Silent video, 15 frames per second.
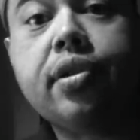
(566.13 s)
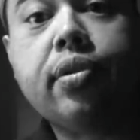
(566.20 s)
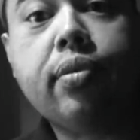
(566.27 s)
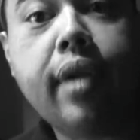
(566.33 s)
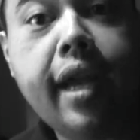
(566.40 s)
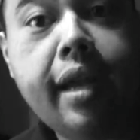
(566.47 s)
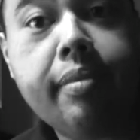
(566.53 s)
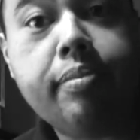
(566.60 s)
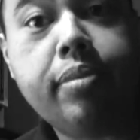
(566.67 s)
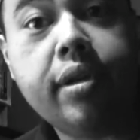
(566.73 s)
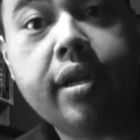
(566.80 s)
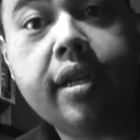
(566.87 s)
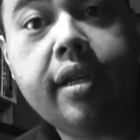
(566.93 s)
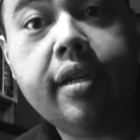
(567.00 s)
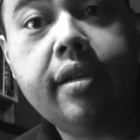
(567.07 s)
a great
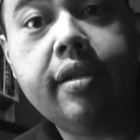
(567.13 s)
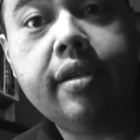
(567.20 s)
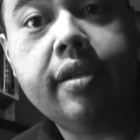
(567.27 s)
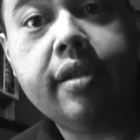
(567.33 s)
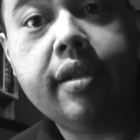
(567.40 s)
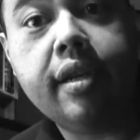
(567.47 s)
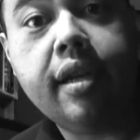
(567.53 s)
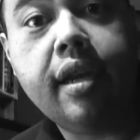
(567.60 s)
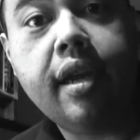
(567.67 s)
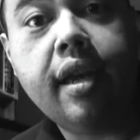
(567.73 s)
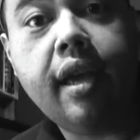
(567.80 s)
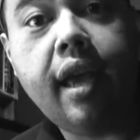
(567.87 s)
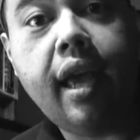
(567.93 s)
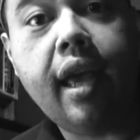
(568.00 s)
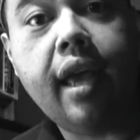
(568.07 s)
book,
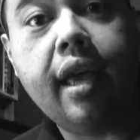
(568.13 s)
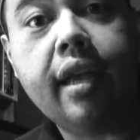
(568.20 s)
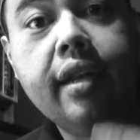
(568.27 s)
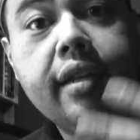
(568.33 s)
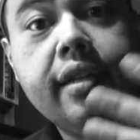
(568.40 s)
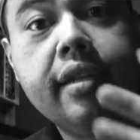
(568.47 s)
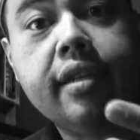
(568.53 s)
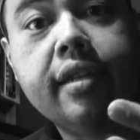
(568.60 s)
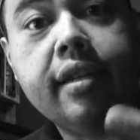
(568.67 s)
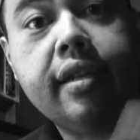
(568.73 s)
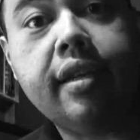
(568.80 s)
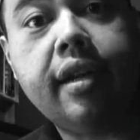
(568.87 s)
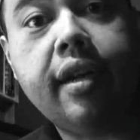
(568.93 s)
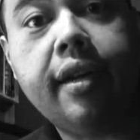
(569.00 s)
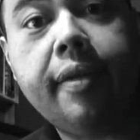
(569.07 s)
and
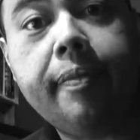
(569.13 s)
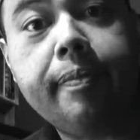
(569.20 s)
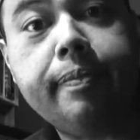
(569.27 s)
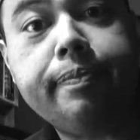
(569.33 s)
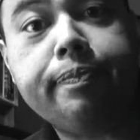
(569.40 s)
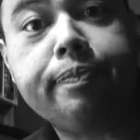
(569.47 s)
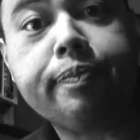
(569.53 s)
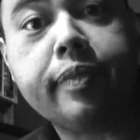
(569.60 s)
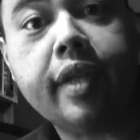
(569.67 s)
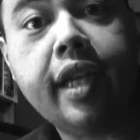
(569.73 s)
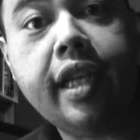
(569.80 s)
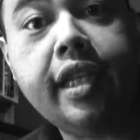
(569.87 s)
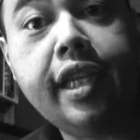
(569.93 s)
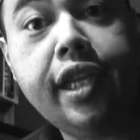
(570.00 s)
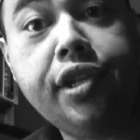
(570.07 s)

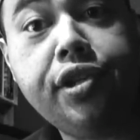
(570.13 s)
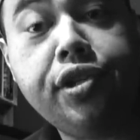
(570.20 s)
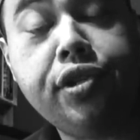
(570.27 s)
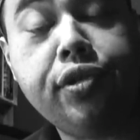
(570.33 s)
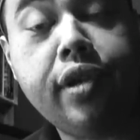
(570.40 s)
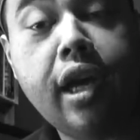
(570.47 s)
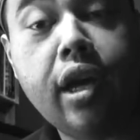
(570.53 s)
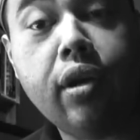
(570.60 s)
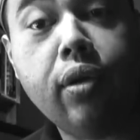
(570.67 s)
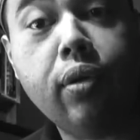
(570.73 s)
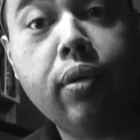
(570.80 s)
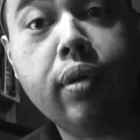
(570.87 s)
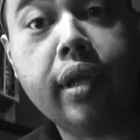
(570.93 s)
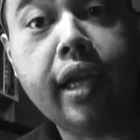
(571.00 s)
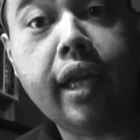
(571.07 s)
it teaches you not
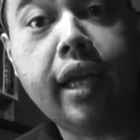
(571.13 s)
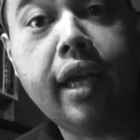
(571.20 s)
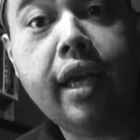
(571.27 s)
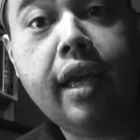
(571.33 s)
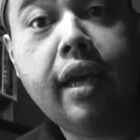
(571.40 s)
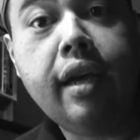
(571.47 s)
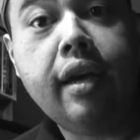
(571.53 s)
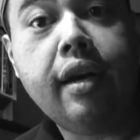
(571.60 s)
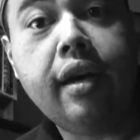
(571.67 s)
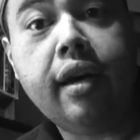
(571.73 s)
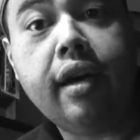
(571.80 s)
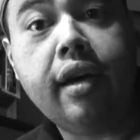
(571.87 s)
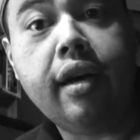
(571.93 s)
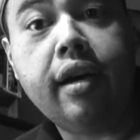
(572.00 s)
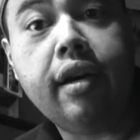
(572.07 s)
only
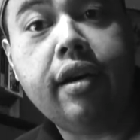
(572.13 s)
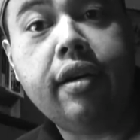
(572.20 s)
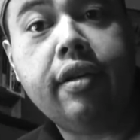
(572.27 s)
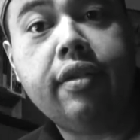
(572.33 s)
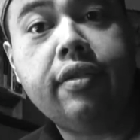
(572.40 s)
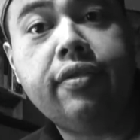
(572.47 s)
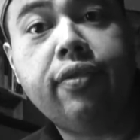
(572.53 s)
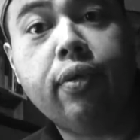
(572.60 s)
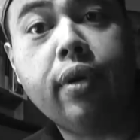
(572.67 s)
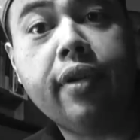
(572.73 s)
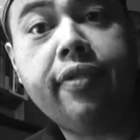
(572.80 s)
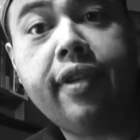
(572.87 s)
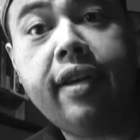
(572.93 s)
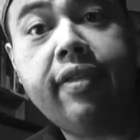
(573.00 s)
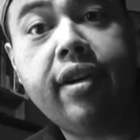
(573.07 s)
400 to
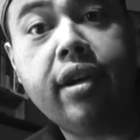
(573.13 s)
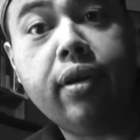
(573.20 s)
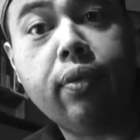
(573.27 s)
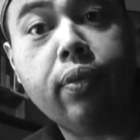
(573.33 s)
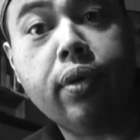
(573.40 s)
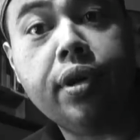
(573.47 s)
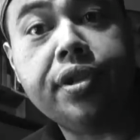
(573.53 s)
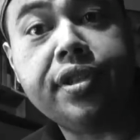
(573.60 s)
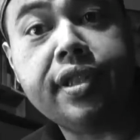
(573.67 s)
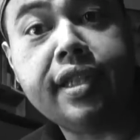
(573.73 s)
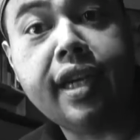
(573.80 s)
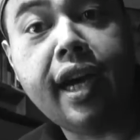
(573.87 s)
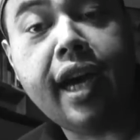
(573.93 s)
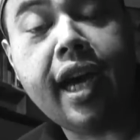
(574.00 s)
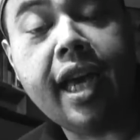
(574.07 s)
500 words in
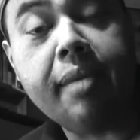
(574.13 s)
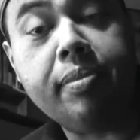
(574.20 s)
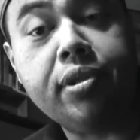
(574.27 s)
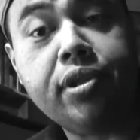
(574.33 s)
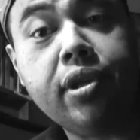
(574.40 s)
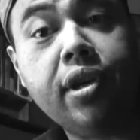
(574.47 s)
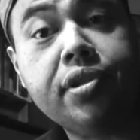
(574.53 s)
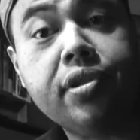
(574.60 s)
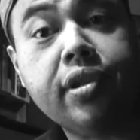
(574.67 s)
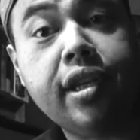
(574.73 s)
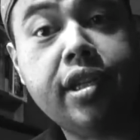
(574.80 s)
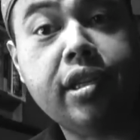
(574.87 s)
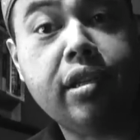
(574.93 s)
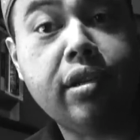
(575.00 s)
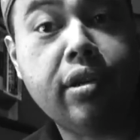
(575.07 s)
Thai, but you also
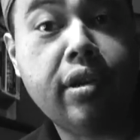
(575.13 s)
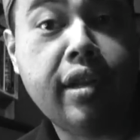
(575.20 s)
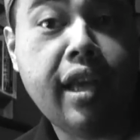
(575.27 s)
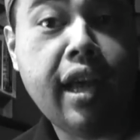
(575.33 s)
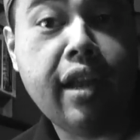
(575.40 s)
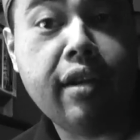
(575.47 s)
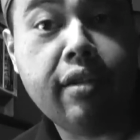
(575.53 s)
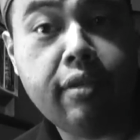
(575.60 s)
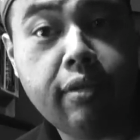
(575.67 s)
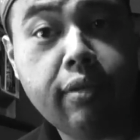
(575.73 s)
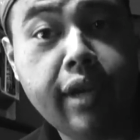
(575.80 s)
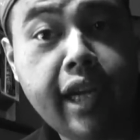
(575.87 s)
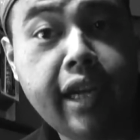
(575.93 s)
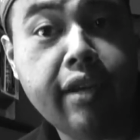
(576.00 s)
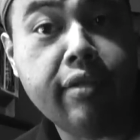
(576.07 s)
get to learn how to
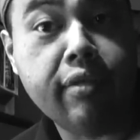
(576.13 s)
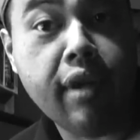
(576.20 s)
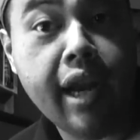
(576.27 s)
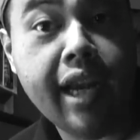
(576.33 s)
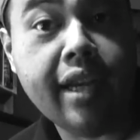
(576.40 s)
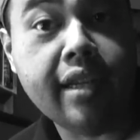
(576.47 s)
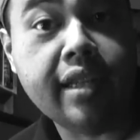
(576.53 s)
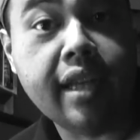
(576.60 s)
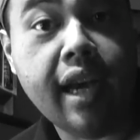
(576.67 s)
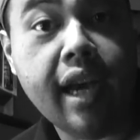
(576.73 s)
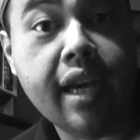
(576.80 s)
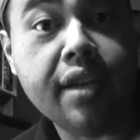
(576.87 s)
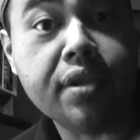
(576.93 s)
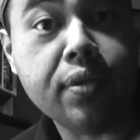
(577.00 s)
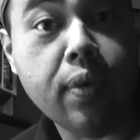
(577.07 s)
read and write in
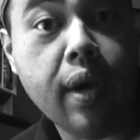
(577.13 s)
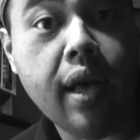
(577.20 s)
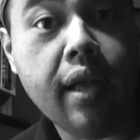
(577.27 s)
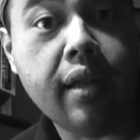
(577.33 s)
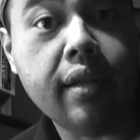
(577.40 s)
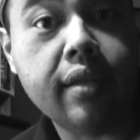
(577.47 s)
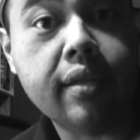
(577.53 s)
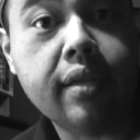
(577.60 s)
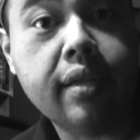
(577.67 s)
Thai as well.